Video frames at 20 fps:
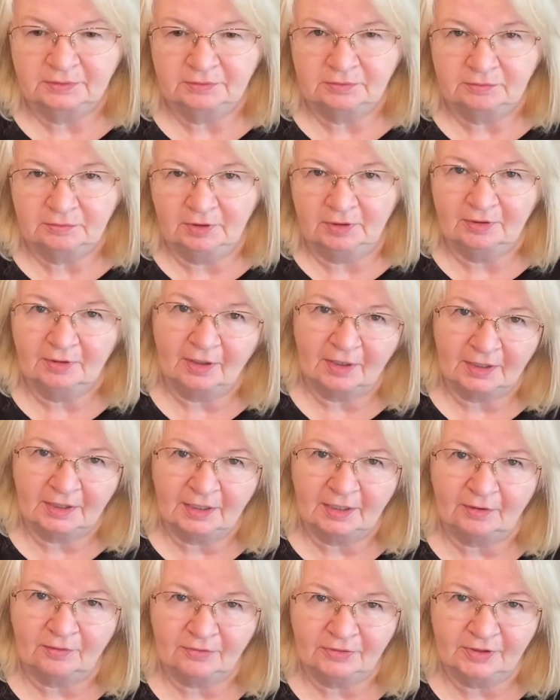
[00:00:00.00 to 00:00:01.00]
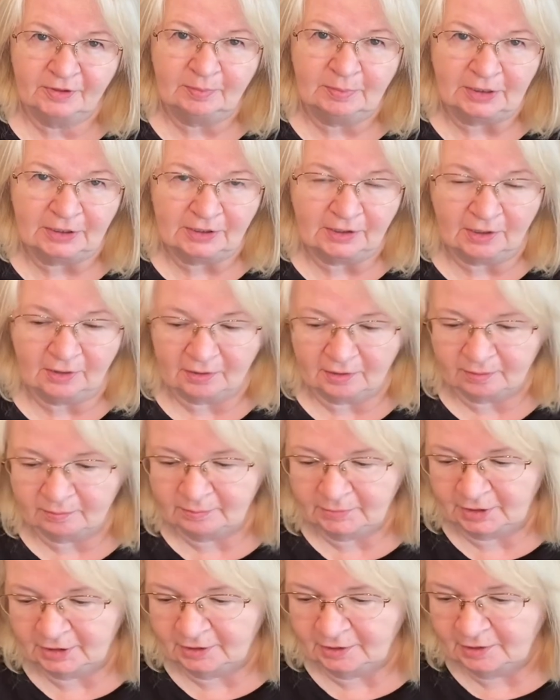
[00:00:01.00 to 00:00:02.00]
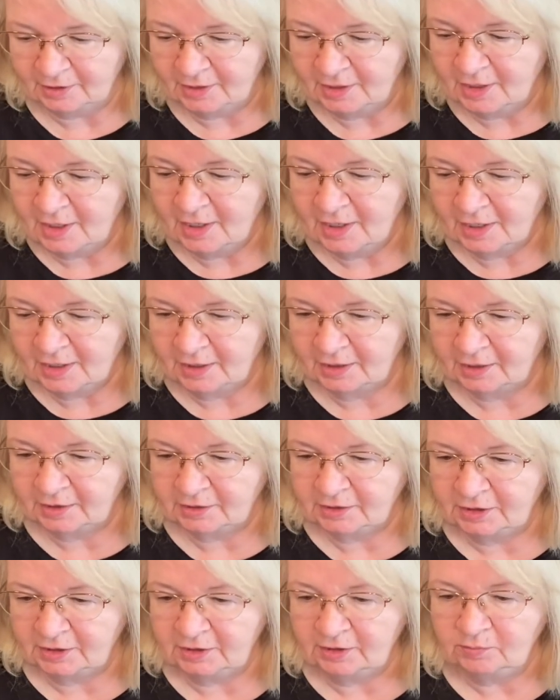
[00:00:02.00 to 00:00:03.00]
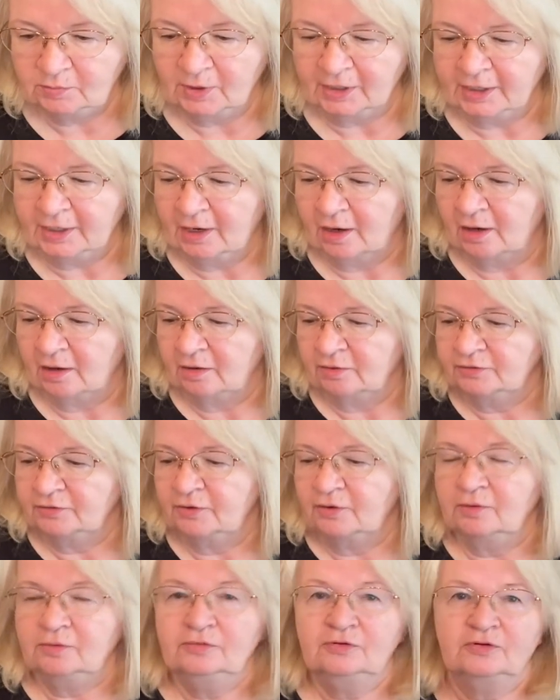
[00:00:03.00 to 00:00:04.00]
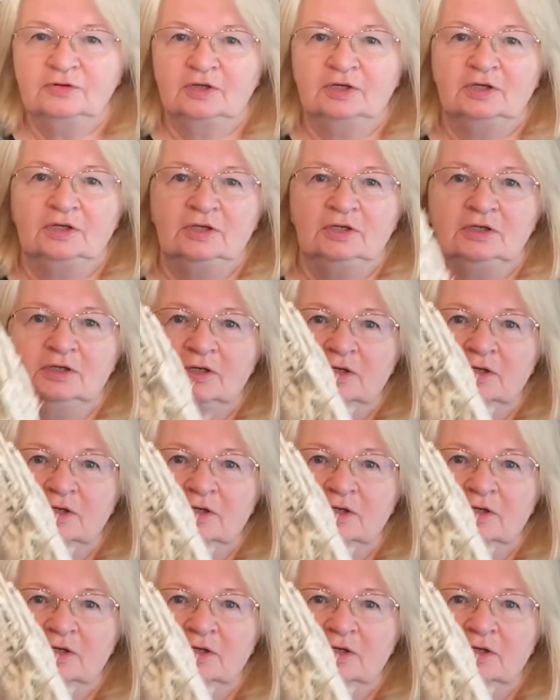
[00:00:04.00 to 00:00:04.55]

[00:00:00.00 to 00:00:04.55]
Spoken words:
Not healthy, but yum. And anyway, I also seen